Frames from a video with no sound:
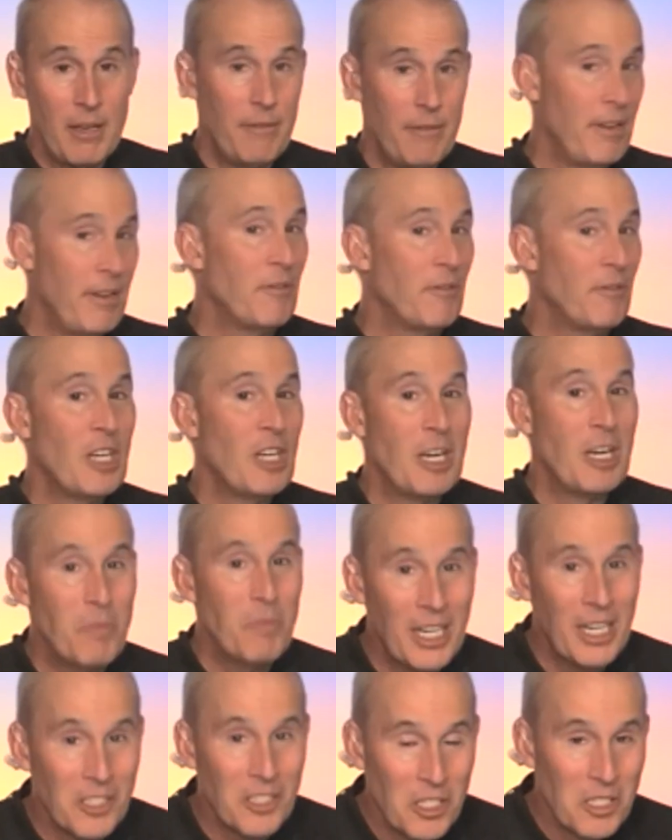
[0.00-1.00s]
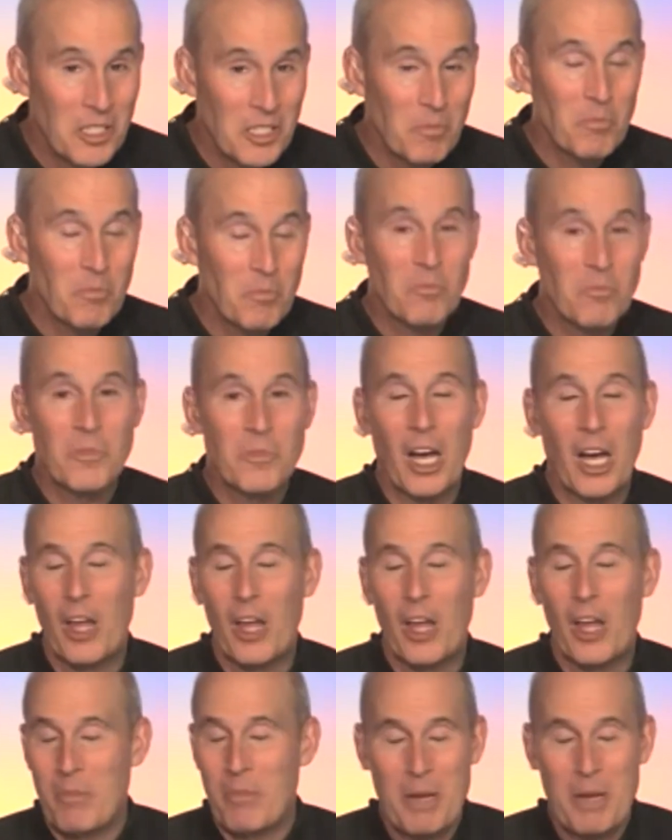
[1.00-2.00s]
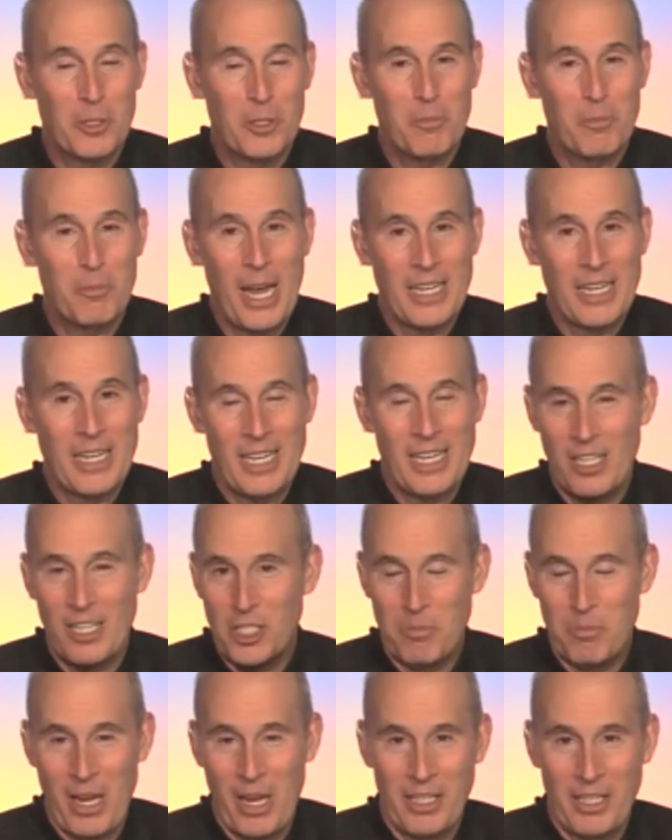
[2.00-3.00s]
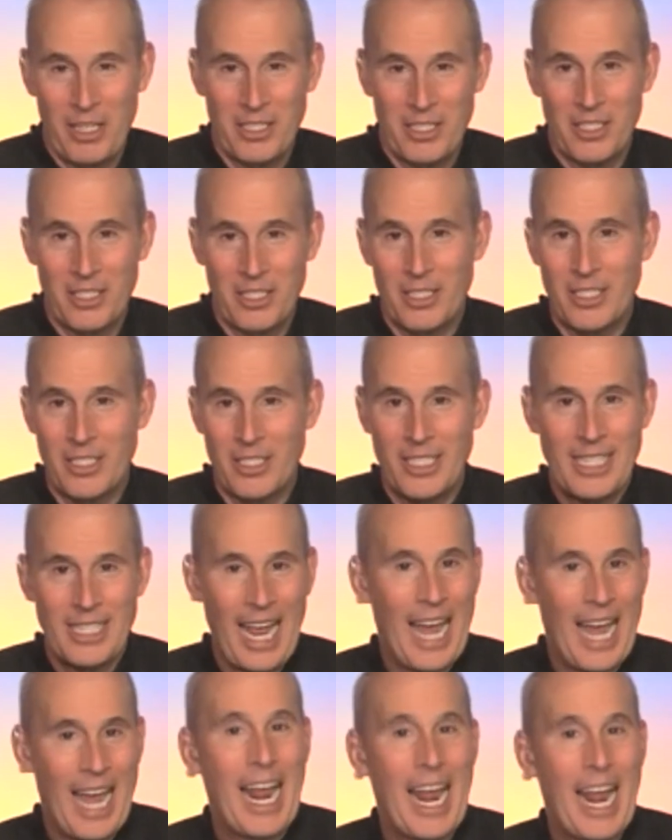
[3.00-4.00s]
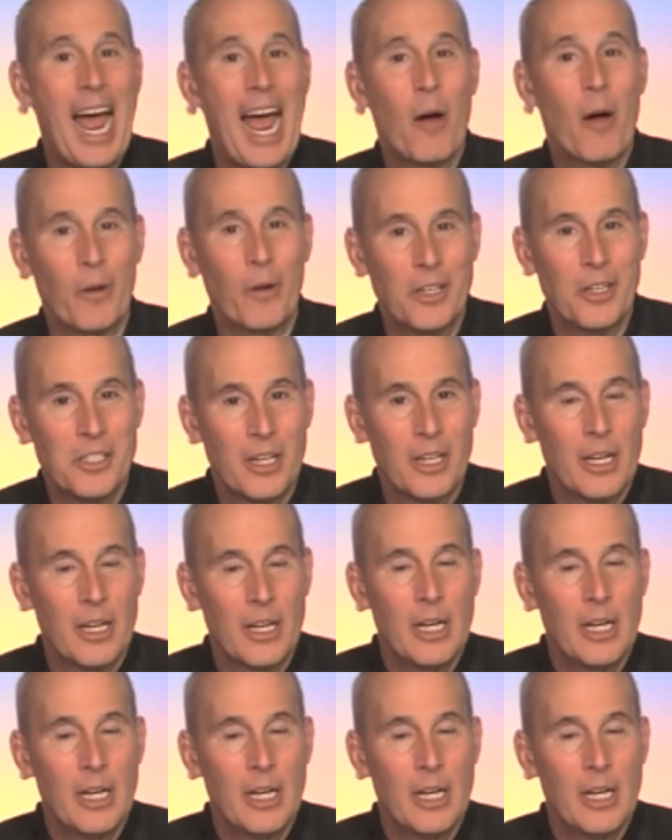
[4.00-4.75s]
15 minutes. Other people may need to spend 10 hours.